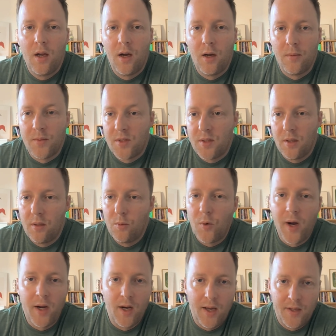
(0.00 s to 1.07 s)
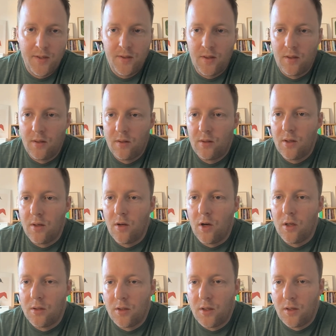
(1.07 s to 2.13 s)
Still way less than
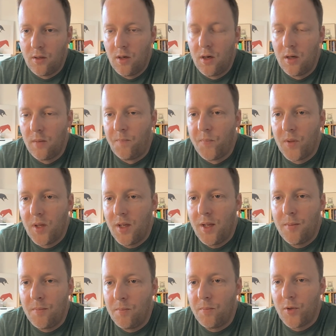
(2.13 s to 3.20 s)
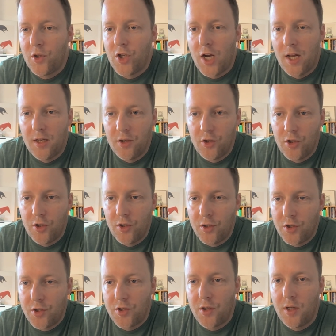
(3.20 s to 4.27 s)
other
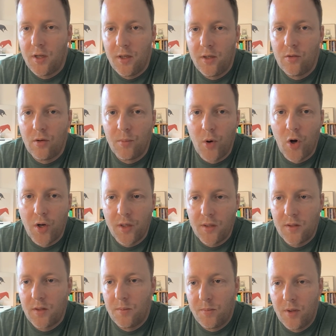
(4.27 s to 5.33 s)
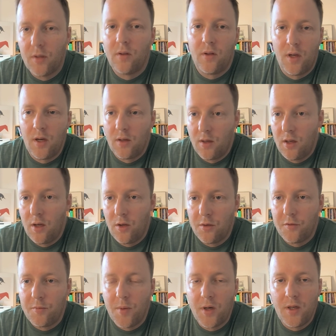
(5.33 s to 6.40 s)
challengers in robotics, but a lot
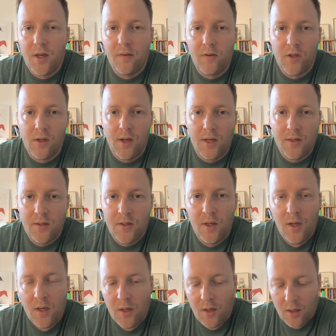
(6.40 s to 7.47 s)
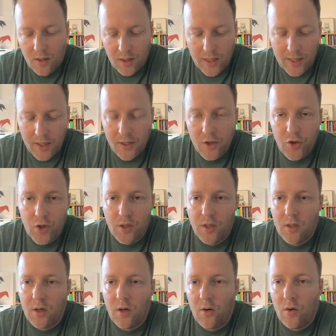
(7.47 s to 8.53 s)
of money nevertheless. Initially,
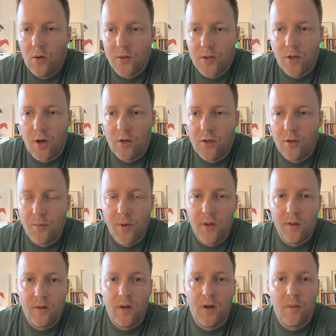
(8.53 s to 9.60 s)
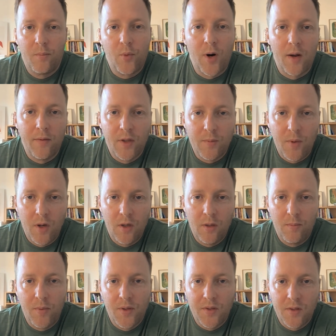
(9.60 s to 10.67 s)
it all started with private
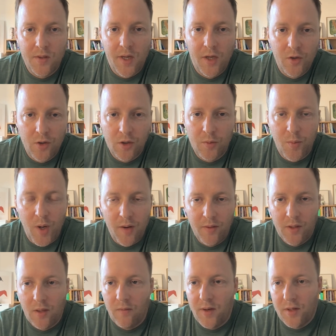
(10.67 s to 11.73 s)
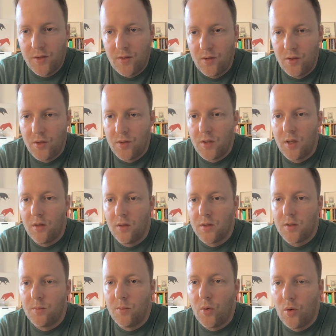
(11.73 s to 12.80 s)
money, business angels, private investors, and a
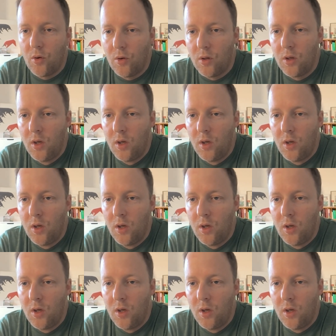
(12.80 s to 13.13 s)
small